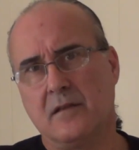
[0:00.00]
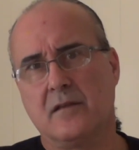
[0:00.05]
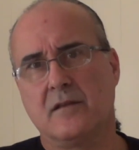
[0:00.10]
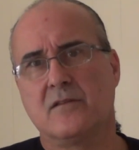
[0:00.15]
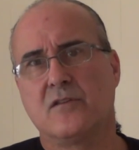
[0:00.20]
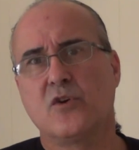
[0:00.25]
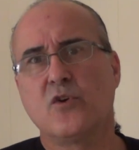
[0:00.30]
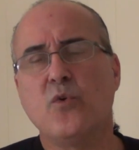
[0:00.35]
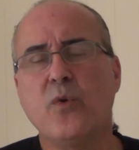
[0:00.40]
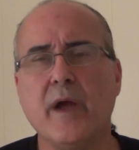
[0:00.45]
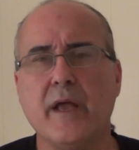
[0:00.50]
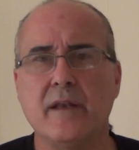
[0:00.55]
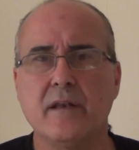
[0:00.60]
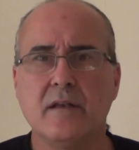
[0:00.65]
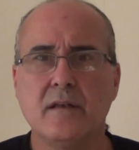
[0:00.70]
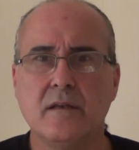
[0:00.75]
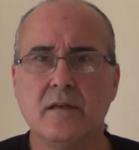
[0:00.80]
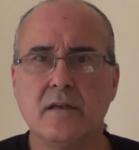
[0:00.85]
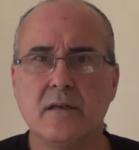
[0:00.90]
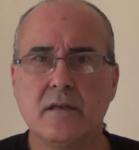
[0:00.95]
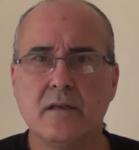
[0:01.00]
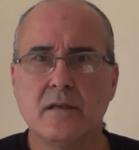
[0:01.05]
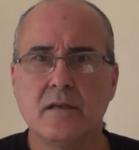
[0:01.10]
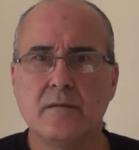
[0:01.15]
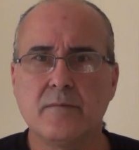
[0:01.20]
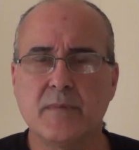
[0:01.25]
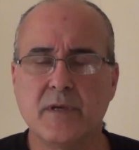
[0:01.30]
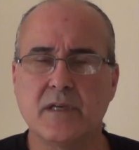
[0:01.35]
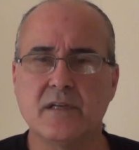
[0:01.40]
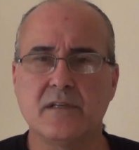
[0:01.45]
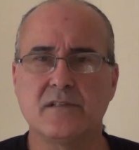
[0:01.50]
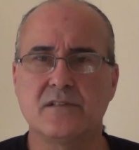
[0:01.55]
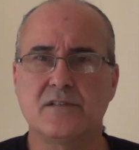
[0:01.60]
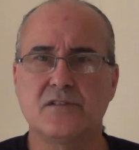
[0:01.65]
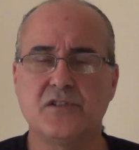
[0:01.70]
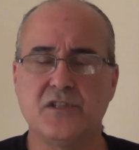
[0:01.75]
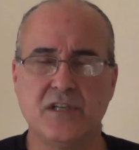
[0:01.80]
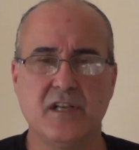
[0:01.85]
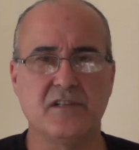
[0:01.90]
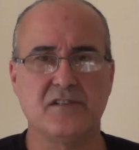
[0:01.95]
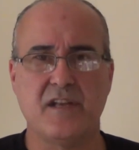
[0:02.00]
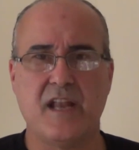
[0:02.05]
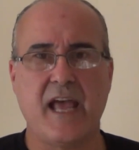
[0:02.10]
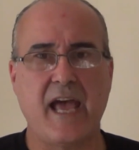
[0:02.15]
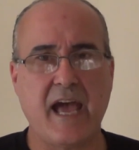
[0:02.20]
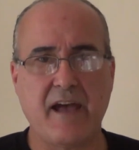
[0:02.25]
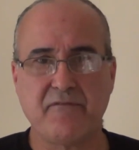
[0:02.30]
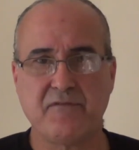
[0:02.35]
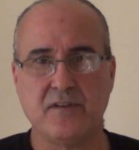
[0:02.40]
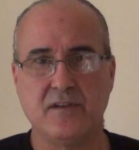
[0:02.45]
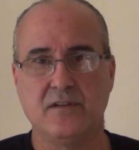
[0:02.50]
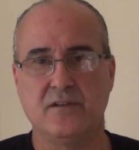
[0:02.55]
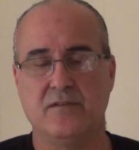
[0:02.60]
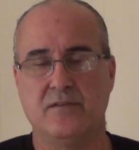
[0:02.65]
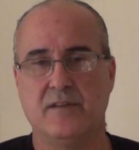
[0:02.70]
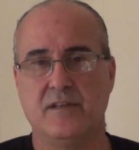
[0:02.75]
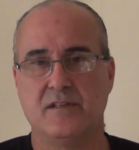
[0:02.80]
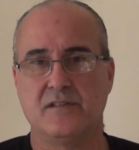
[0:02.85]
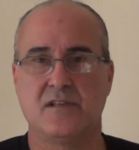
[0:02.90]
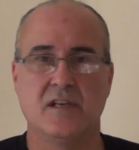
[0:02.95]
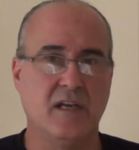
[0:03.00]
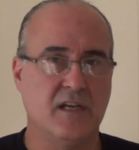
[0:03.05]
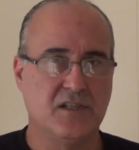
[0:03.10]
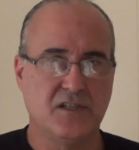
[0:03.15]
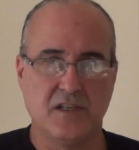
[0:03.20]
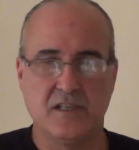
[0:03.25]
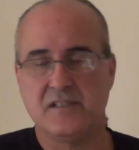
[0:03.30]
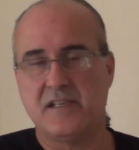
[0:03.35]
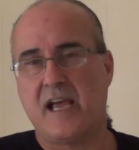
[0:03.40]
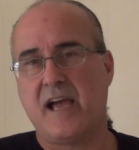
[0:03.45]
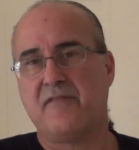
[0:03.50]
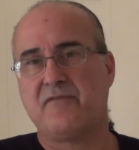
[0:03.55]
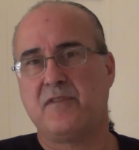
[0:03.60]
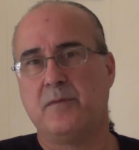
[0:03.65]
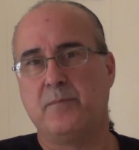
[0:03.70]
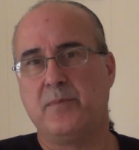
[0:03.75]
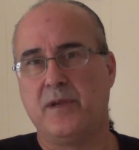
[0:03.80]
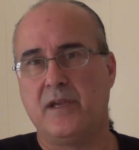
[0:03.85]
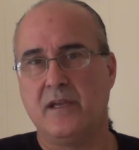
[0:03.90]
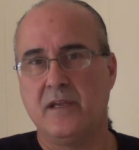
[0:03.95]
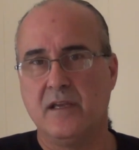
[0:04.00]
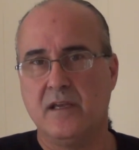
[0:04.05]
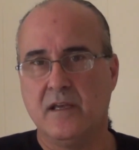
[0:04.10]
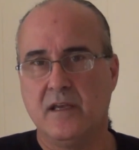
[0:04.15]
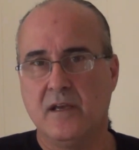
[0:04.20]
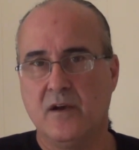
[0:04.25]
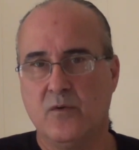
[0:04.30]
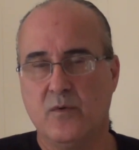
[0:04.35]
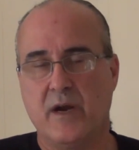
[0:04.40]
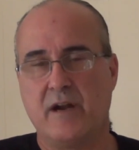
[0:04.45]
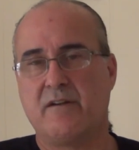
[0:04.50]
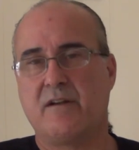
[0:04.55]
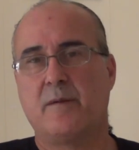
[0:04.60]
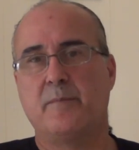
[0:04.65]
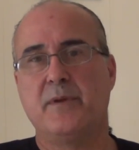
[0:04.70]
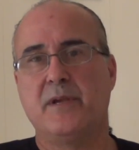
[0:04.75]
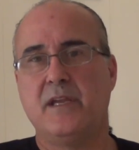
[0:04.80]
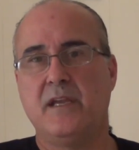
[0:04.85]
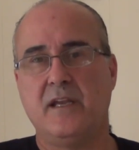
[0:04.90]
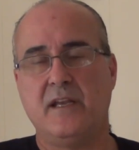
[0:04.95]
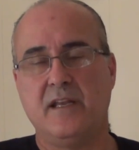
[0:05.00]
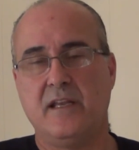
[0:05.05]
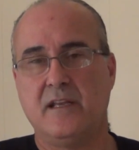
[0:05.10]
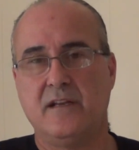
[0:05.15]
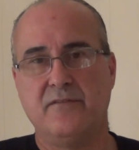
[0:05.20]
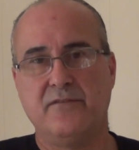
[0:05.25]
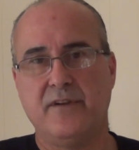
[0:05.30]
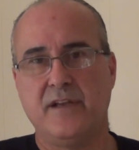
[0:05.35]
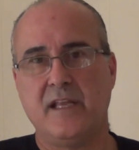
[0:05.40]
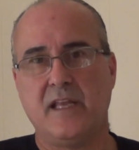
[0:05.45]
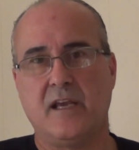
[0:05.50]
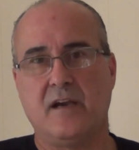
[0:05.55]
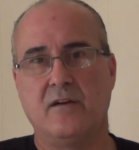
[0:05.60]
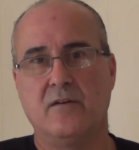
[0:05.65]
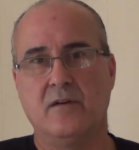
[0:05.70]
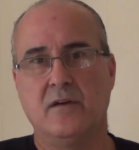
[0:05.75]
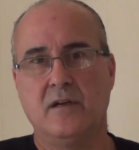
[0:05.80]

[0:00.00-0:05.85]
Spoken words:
to quit, because she doesn't have to do this. She doesn't have to be wearing a bikini in a video.